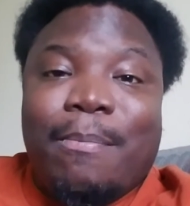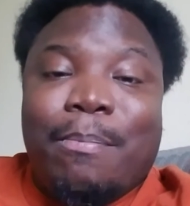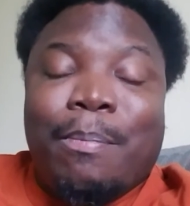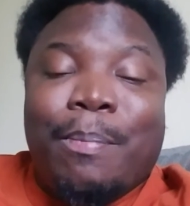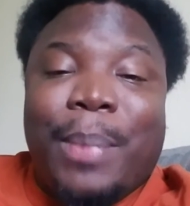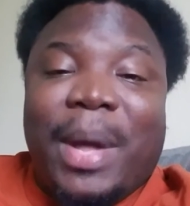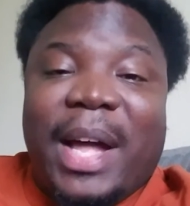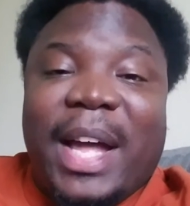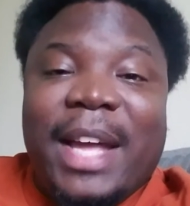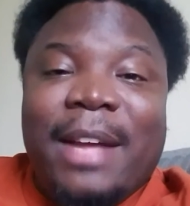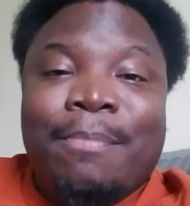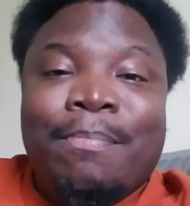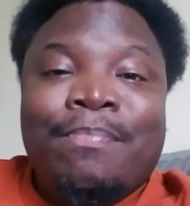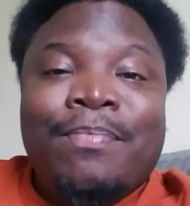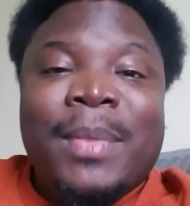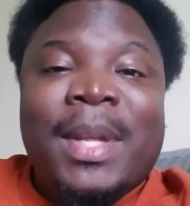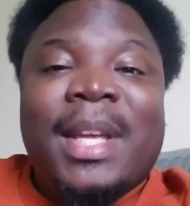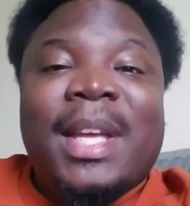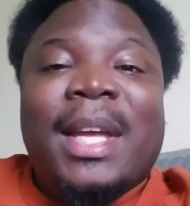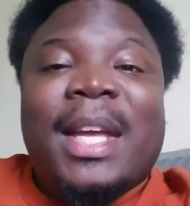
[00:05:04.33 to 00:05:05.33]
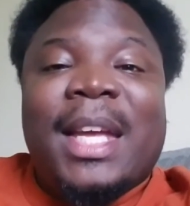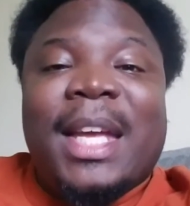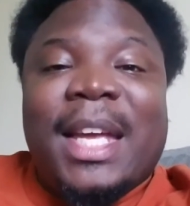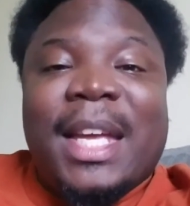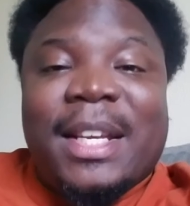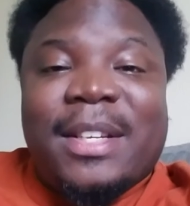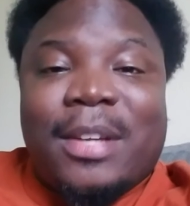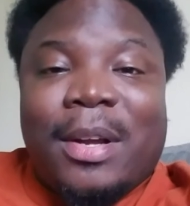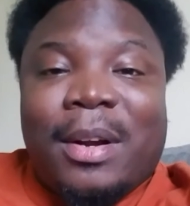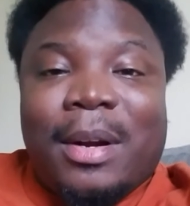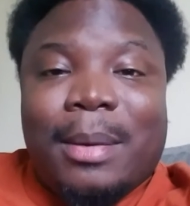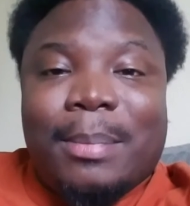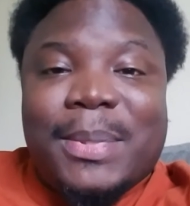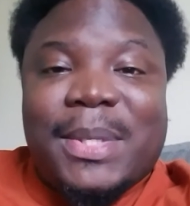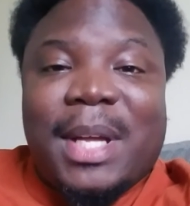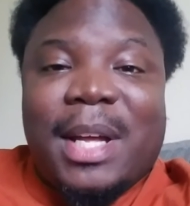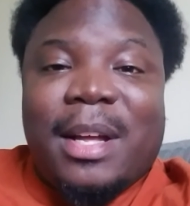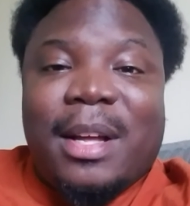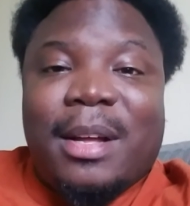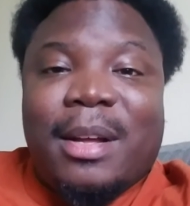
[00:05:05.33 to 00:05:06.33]
But in terms
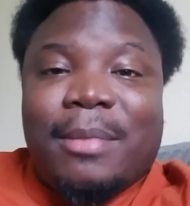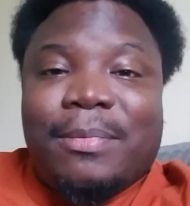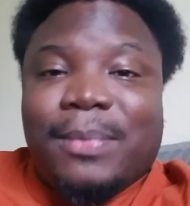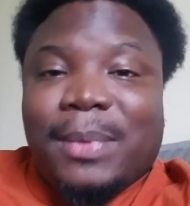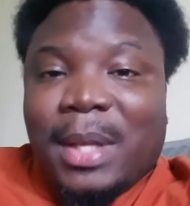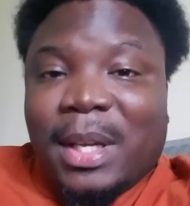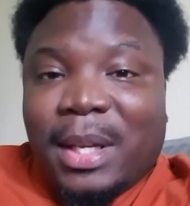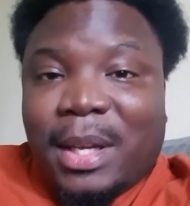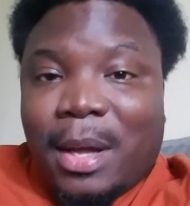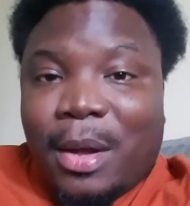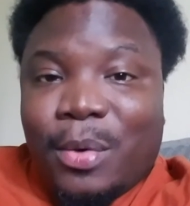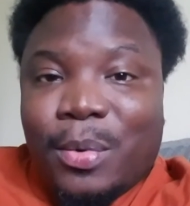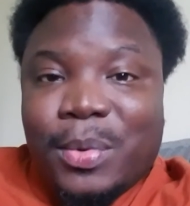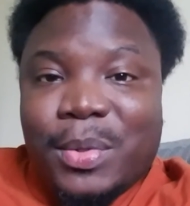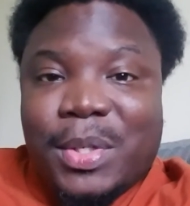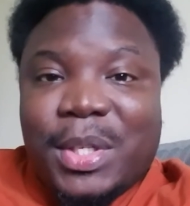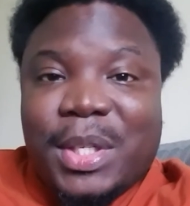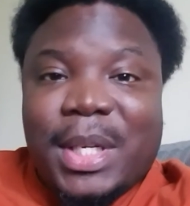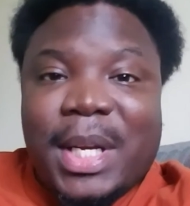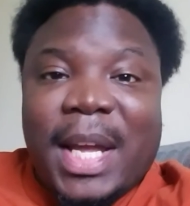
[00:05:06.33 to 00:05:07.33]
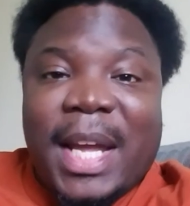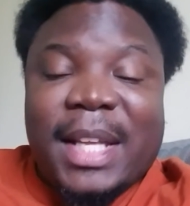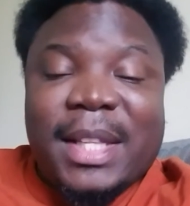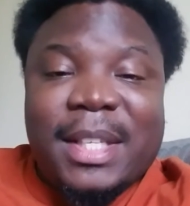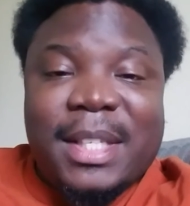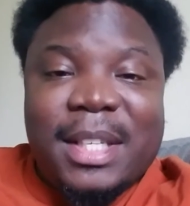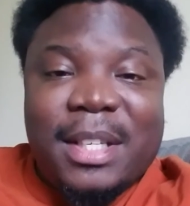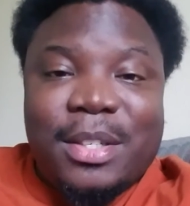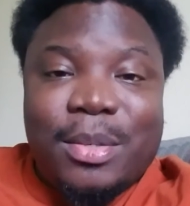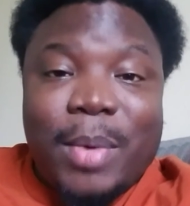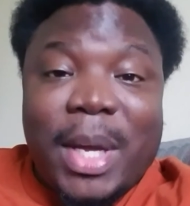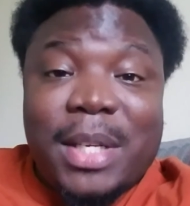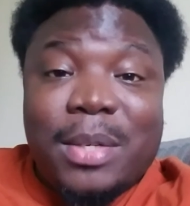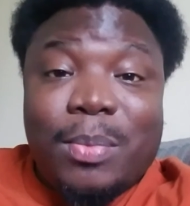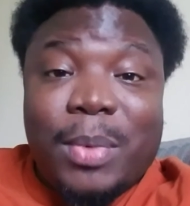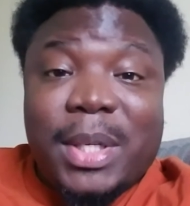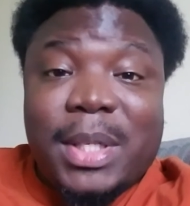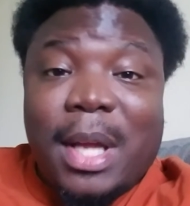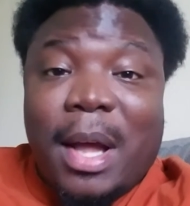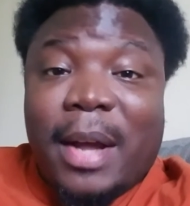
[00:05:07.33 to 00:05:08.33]
of the coach and the situation
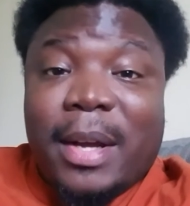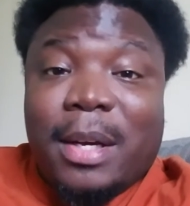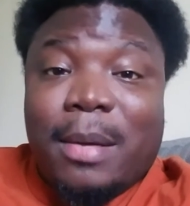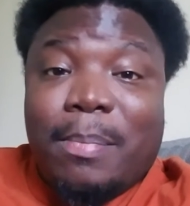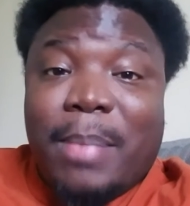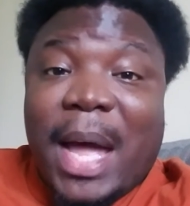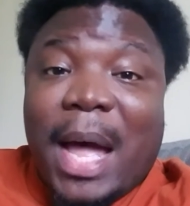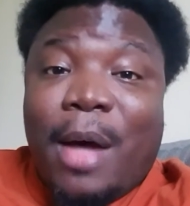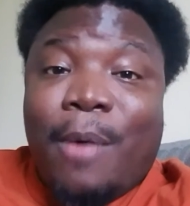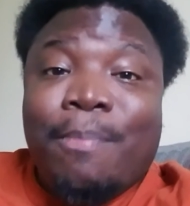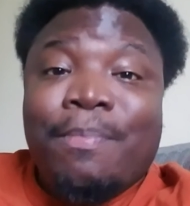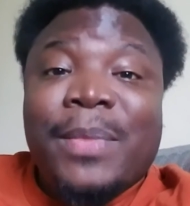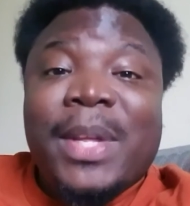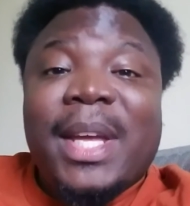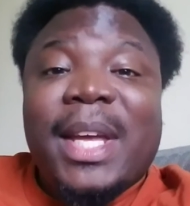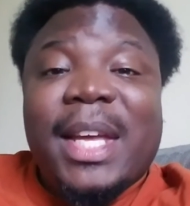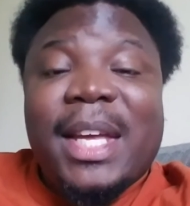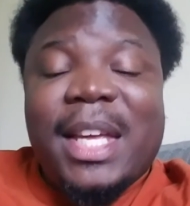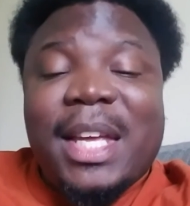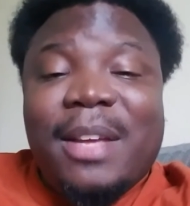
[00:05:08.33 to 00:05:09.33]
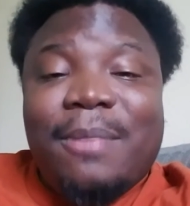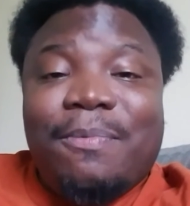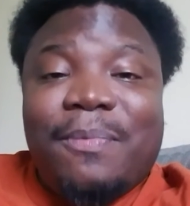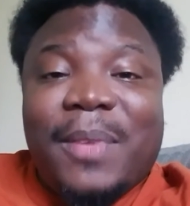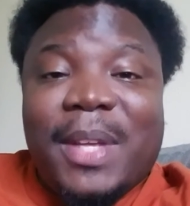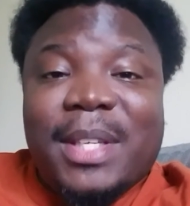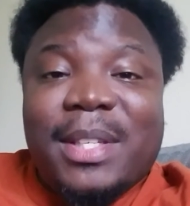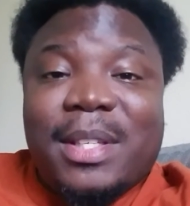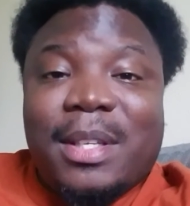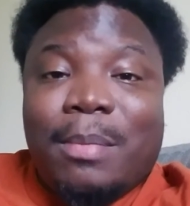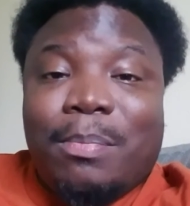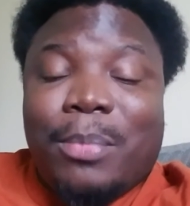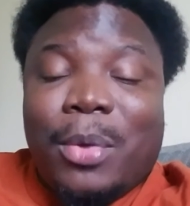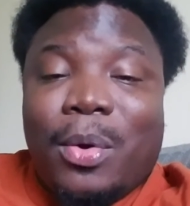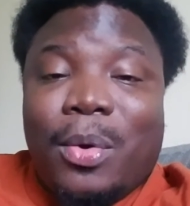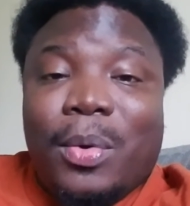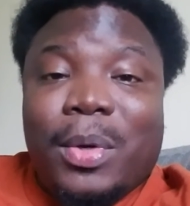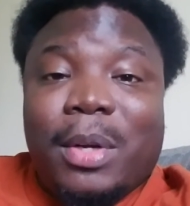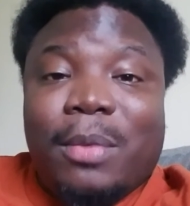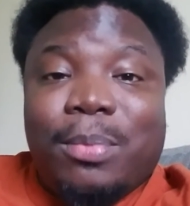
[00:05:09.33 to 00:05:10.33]
we're talking about, he fits the
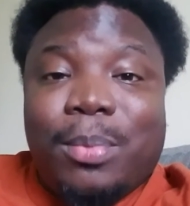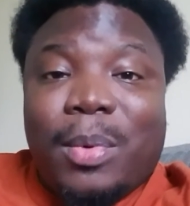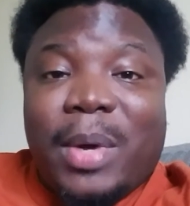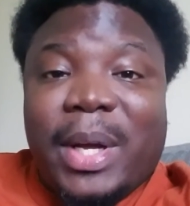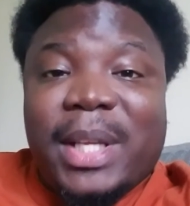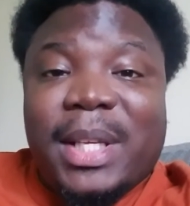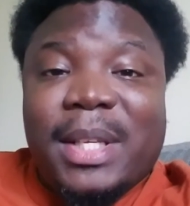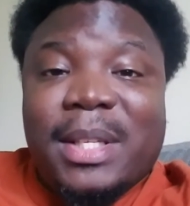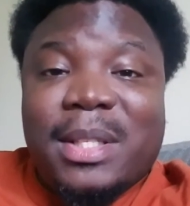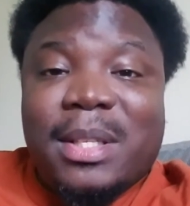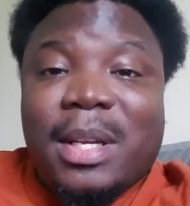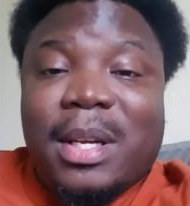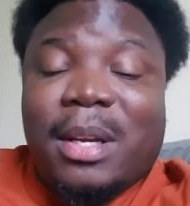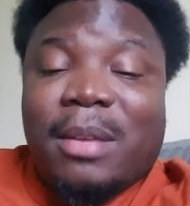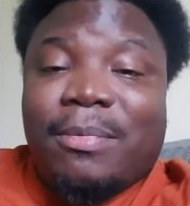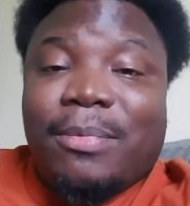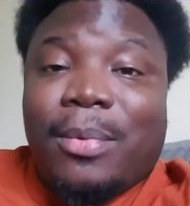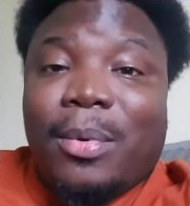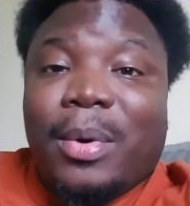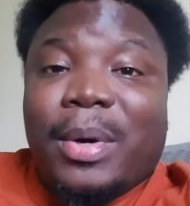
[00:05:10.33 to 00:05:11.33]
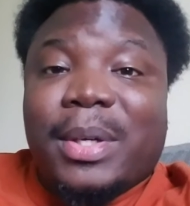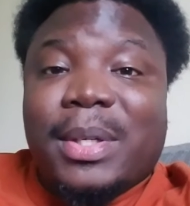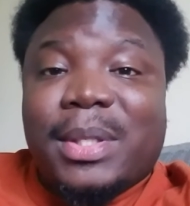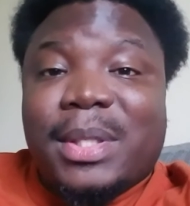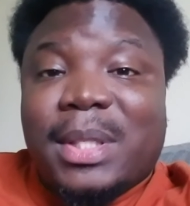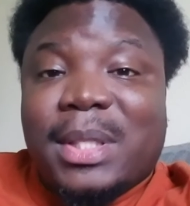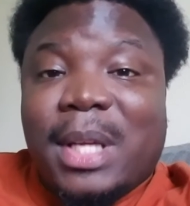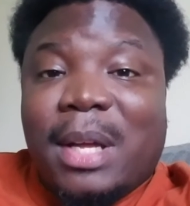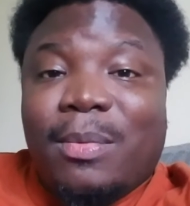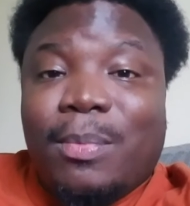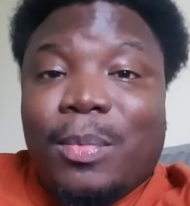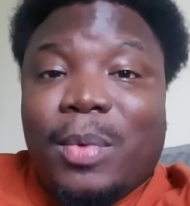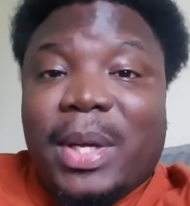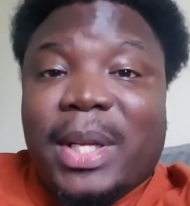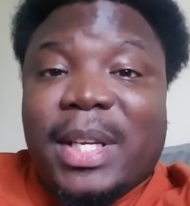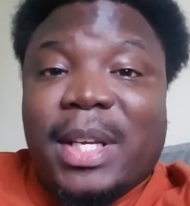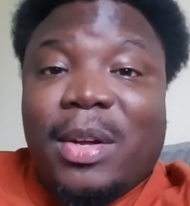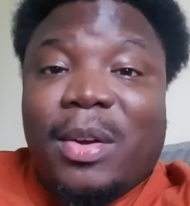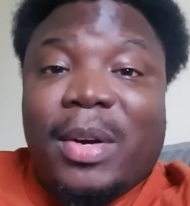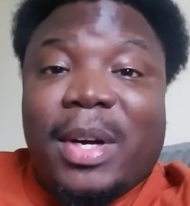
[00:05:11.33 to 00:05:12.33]
mold of what he's looking for.
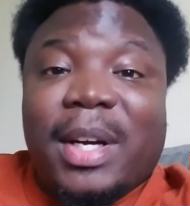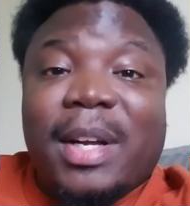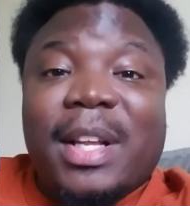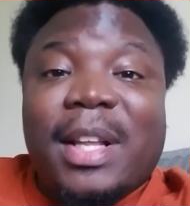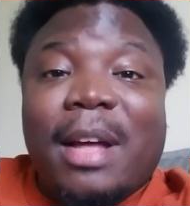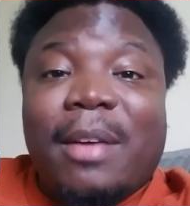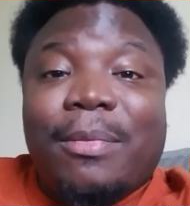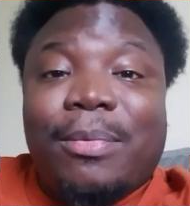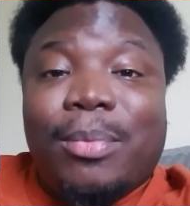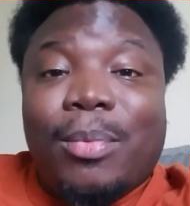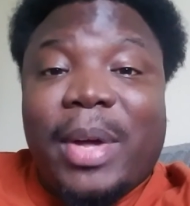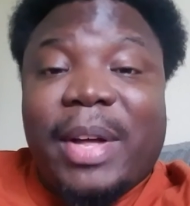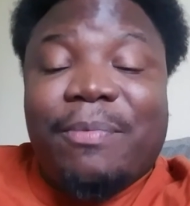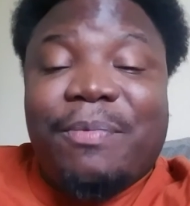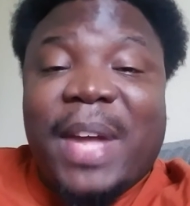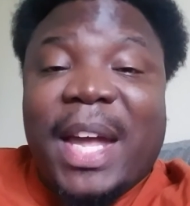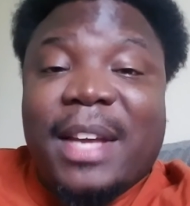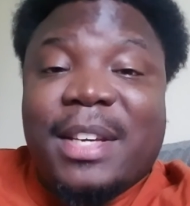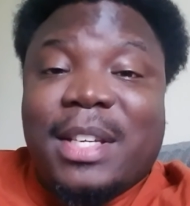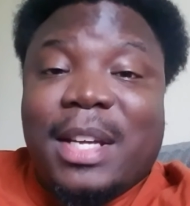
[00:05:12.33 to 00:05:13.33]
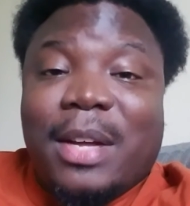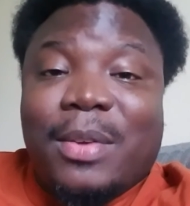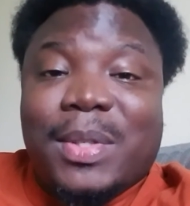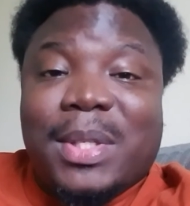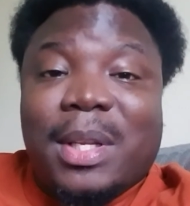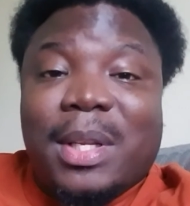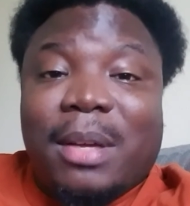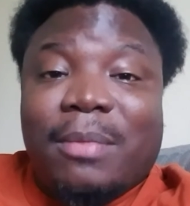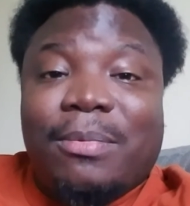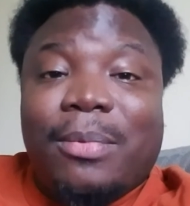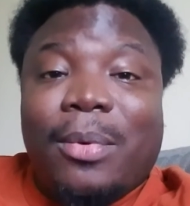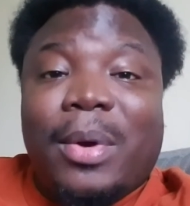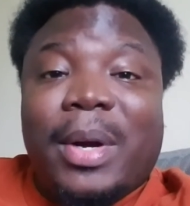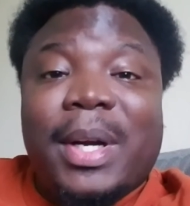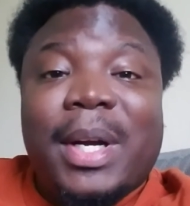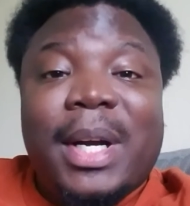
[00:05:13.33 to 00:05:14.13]
Someone, or of what Fangio was looking for.